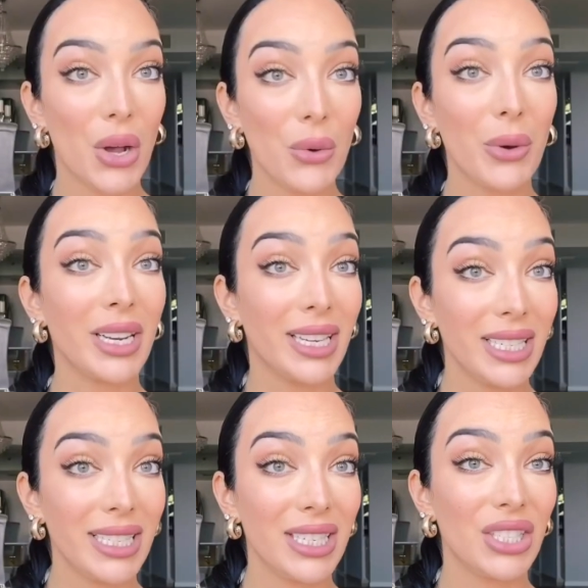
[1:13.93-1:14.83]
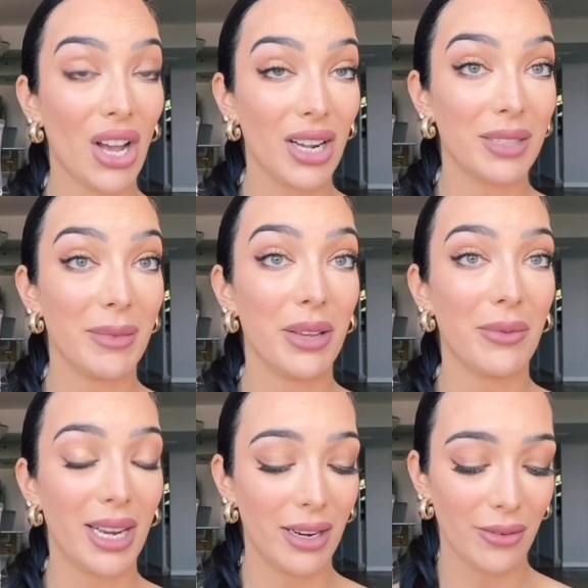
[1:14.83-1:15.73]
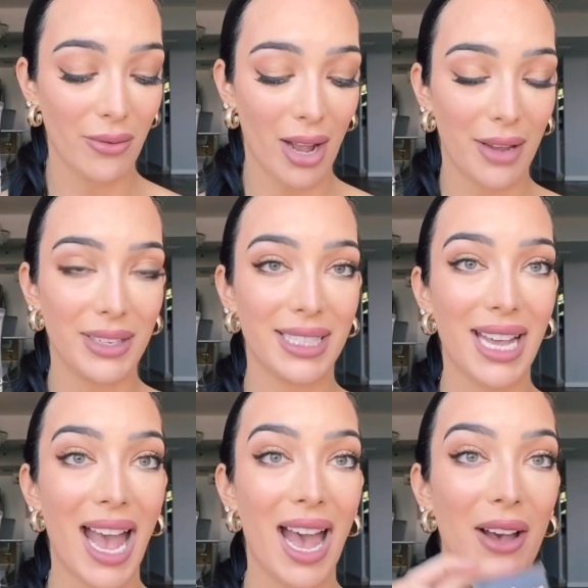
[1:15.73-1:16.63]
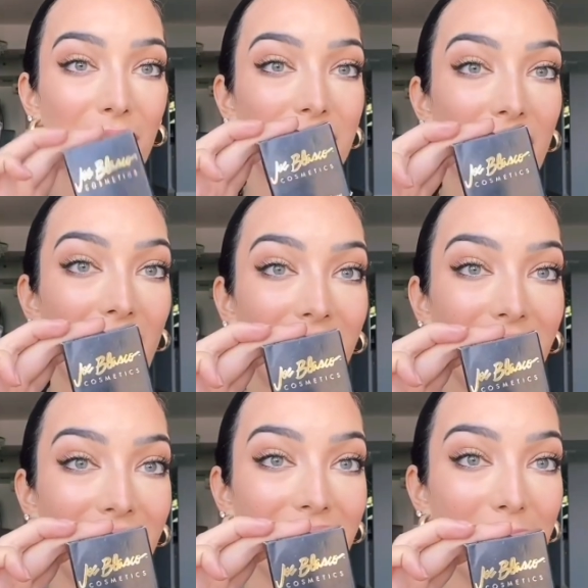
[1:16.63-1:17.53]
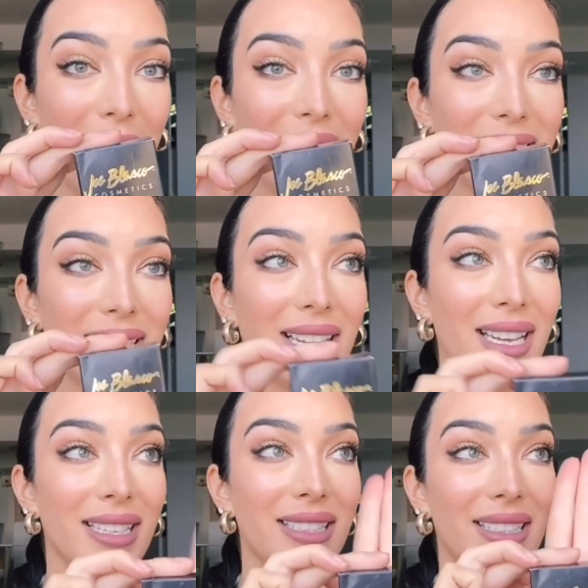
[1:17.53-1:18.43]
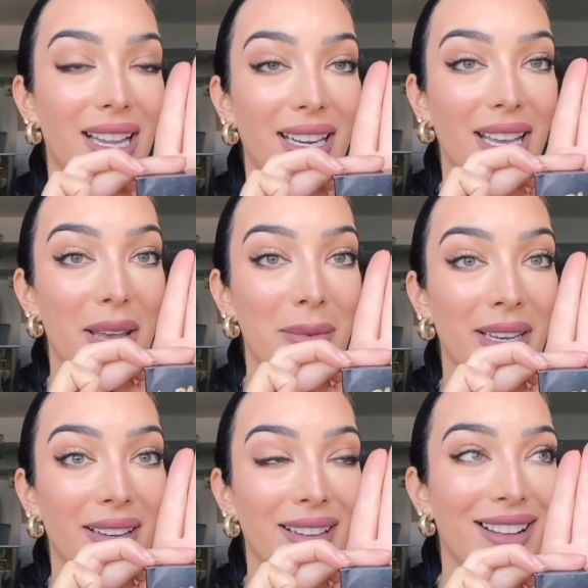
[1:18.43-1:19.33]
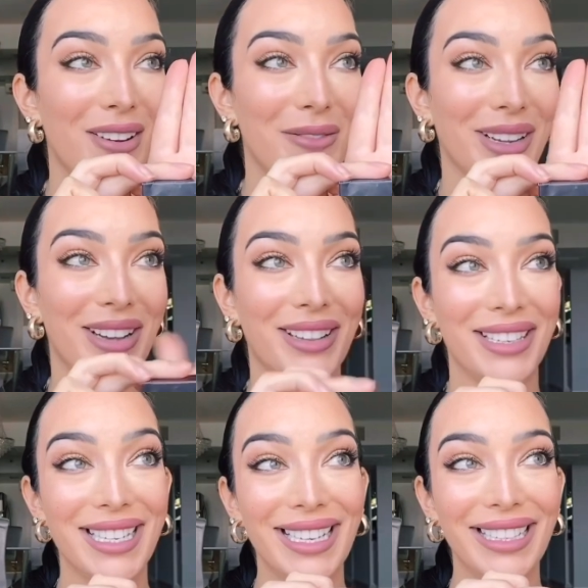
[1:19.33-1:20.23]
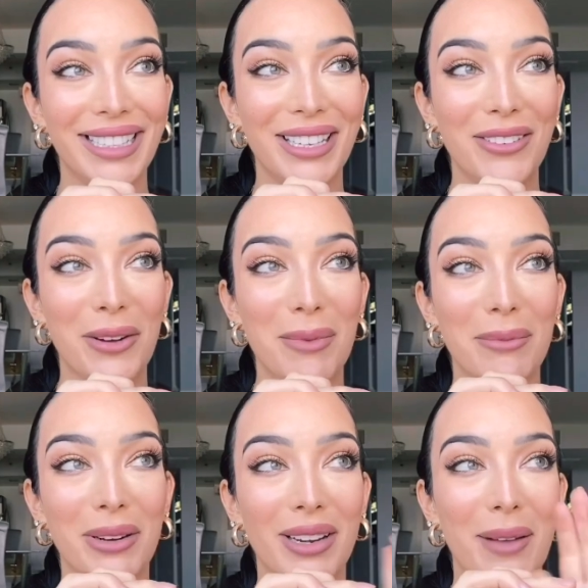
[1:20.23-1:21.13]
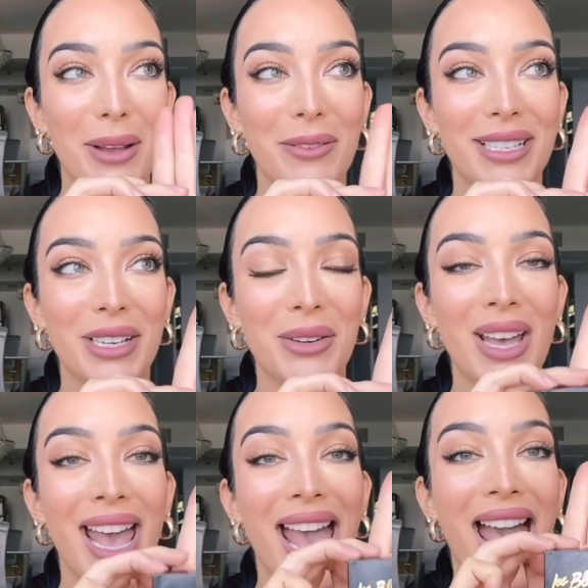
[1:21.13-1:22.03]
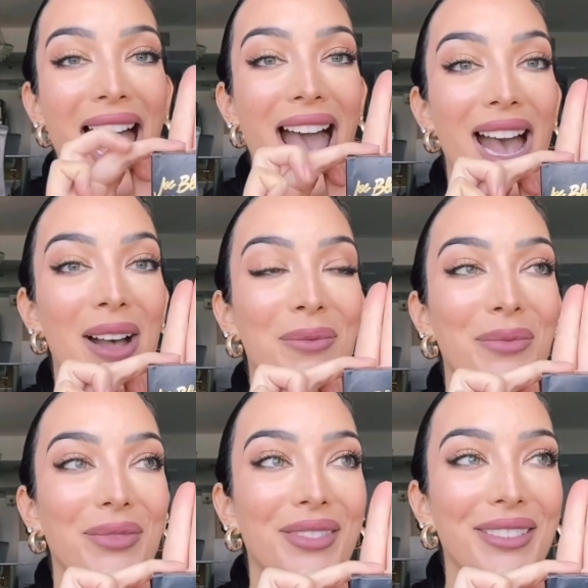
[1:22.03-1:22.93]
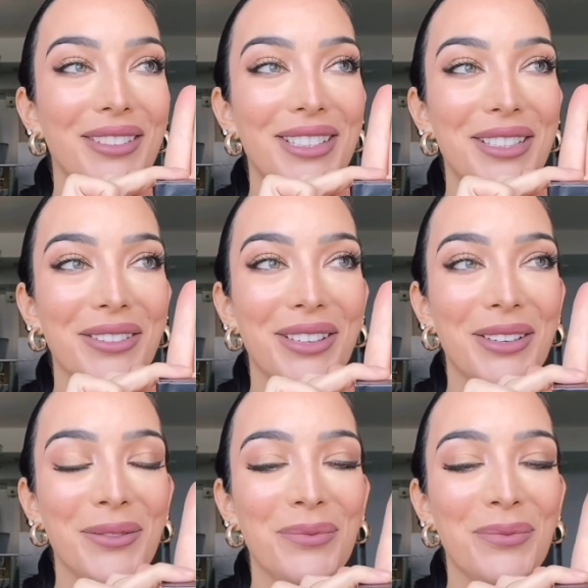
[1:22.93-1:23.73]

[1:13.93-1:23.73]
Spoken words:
what initially shocked me when it arrived is how tiny the packaging is that it came in. Oh my God, there's a little cute hummingbird at my window. Oh, it's so cute.